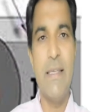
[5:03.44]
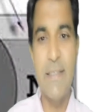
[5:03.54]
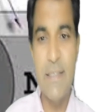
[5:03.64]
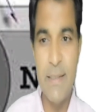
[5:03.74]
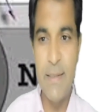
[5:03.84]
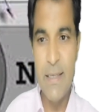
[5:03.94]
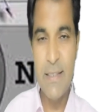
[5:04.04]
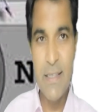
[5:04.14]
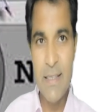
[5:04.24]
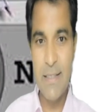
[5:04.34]
see
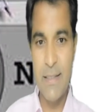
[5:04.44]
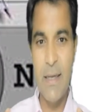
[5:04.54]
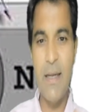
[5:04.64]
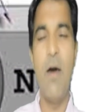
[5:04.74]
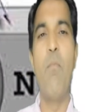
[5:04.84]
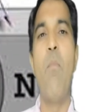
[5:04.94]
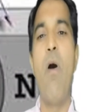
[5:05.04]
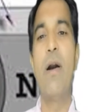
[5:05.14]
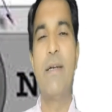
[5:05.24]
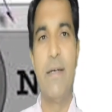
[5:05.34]
this is the
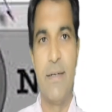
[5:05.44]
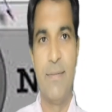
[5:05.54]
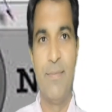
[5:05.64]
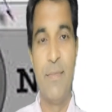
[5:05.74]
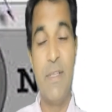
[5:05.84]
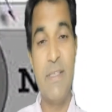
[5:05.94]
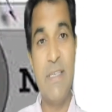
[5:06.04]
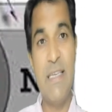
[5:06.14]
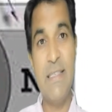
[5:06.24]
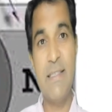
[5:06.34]
motor. This
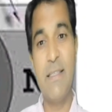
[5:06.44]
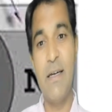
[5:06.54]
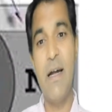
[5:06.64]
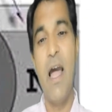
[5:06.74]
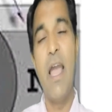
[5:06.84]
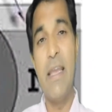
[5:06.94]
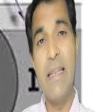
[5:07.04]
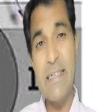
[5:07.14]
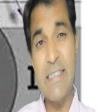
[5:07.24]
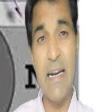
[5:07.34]
is the
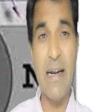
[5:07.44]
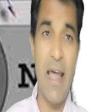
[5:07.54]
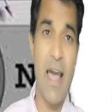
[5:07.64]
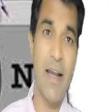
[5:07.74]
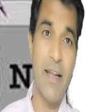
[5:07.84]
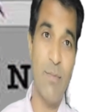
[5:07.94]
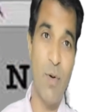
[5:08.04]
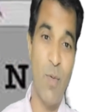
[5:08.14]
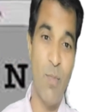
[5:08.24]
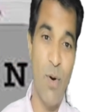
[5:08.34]
electrical diagram
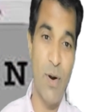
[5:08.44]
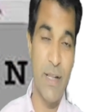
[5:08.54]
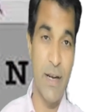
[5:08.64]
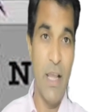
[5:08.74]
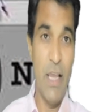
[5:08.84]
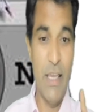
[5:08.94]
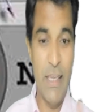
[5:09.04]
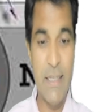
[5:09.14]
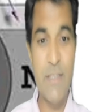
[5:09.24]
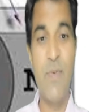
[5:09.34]
of a motor.
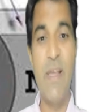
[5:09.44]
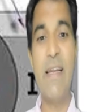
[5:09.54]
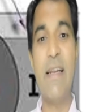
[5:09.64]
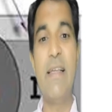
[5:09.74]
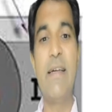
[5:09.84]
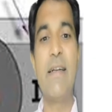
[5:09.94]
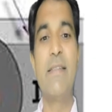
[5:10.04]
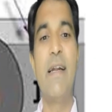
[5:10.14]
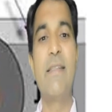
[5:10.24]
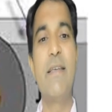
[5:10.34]
It is very clear
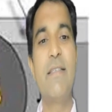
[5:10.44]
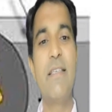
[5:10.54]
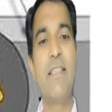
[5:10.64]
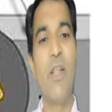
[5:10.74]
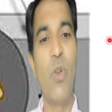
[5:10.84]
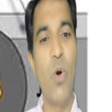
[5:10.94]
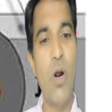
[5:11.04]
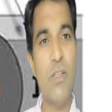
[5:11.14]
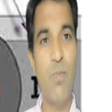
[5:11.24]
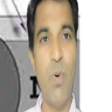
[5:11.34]
that this is the
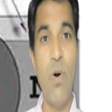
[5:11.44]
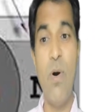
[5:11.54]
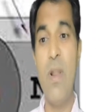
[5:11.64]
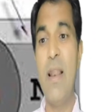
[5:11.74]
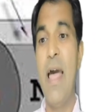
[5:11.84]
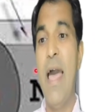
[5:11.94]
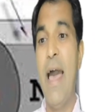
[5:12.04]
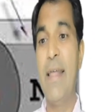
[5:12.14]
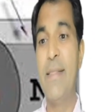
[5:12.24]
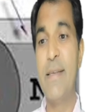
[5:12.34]
north pole
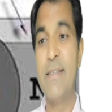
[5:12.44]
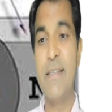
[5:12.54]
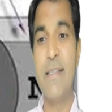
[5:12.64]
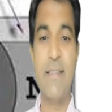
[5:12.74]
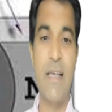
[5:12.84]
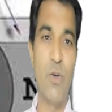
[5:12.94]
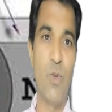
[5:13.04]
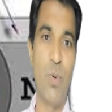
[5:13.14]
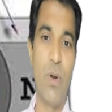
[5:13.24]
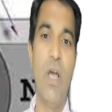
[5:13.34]
and this is the
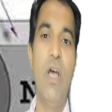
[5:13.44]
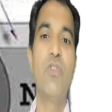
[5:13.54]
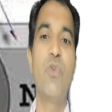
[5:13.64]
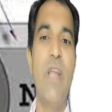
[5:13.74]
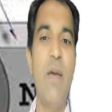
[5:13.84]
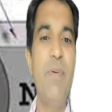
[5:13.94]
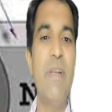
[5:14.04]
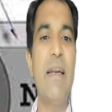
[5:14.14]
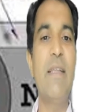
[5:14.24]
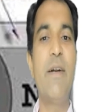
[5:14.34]
south pole. So
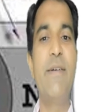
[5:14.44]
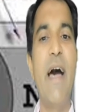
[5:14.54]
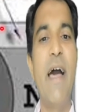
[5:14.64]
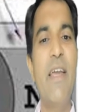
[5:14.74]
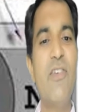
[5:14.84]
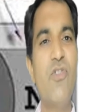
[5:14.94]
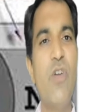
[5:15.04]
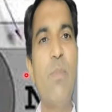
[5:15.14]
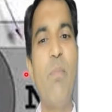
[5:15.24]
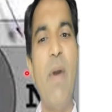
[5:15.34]
definitely the direction
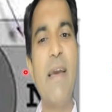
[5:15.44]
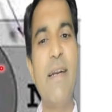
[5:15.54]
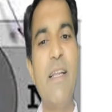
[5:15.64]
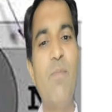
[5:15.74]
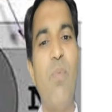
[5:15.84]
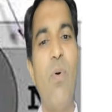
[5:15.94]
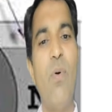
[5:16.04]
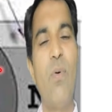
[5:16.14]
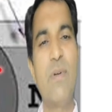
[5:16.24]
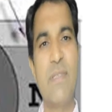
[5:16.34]
of the magnetic
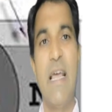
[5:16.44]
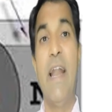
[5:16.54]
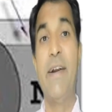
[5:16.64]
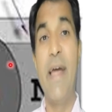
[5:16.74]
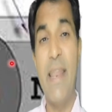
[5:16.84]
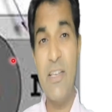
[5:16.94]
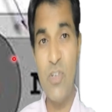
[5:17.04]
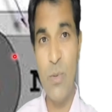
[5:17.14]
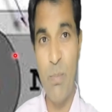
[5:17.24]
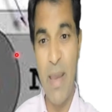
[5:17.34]
force,
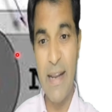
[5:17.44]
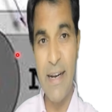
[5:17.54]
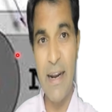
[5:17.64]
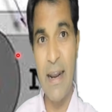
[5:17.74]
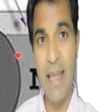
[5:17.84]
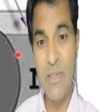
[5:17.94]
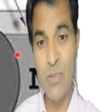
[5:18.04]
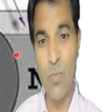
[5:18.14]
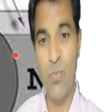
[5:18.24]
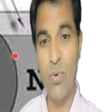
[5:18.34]
direction of the magnetic
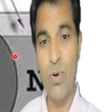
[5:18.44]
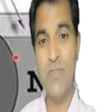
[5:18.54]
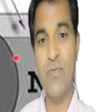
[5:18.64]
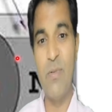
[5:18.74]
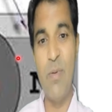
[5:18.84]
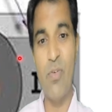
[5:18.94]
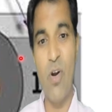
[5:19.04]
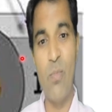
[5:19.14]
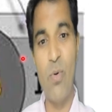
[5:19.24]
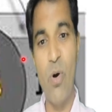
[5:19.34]
lines of force will be
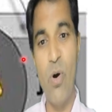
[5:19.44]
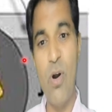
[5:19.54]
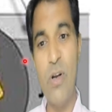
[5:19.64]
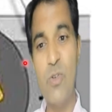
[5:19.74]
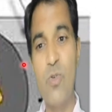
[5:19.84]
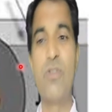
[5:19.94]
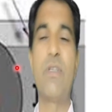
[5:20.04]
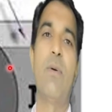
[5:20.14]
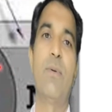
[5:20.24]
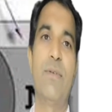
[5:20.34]
from north to
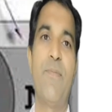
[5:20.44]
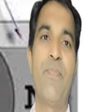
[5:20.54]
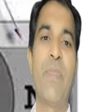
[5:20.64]
south.